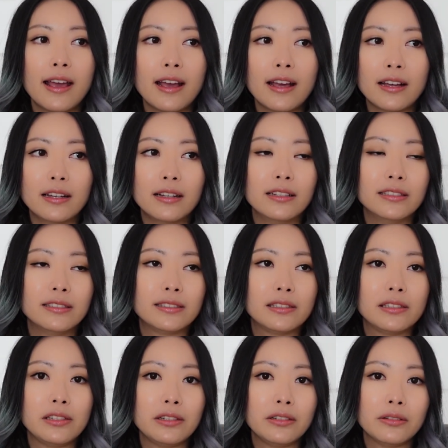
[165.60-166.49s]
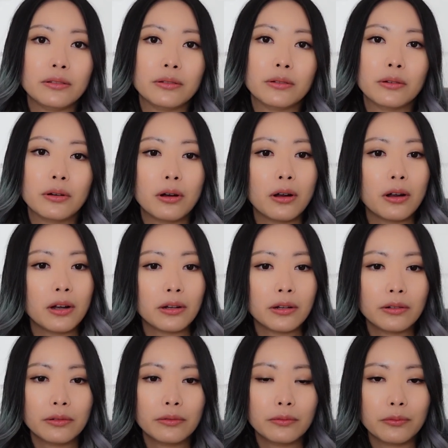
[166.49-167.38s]
as you
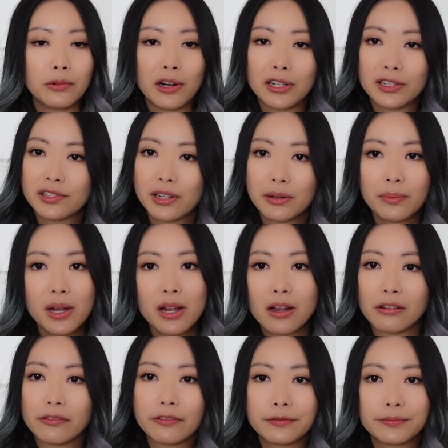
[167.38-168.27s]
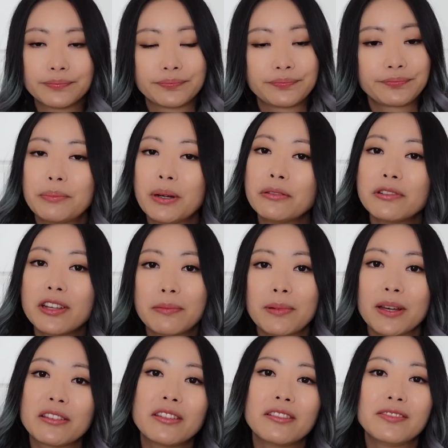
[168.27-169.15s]
wash them off. But with
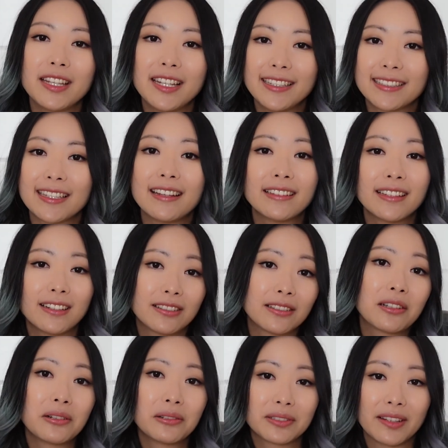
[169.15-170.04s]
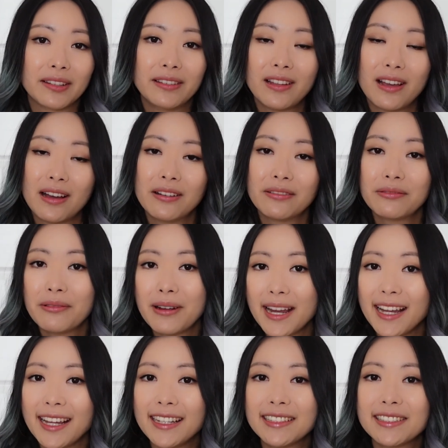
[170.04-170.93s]
both of these, a little goes a long
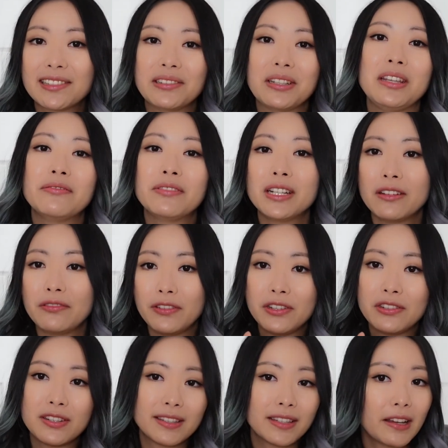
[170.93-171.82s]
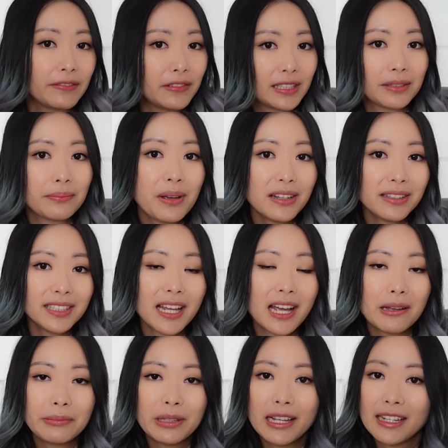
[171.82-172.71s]
way, so even if you just have a small
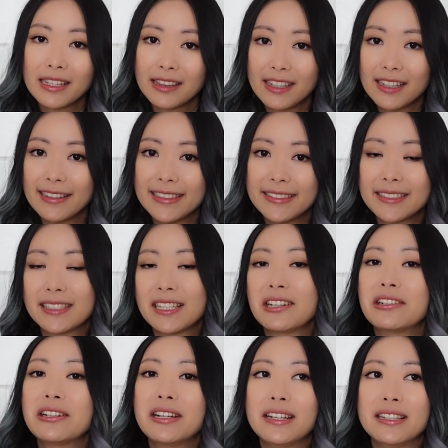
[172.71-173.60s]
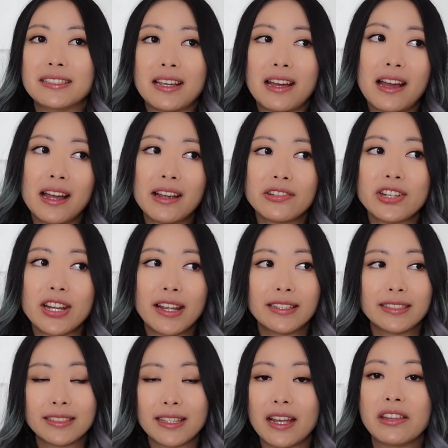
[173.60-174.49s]
tub like this, there is a high
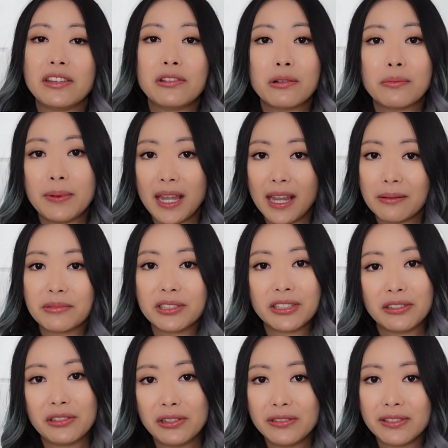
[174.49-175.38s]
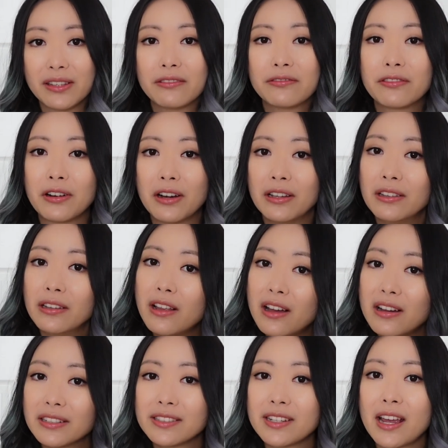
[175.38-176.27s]
chance that you'll be able to use it for a
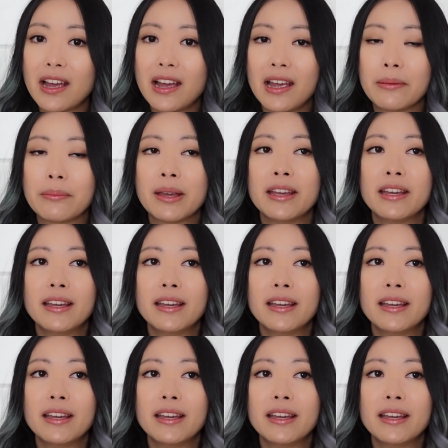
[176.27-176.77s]
long time,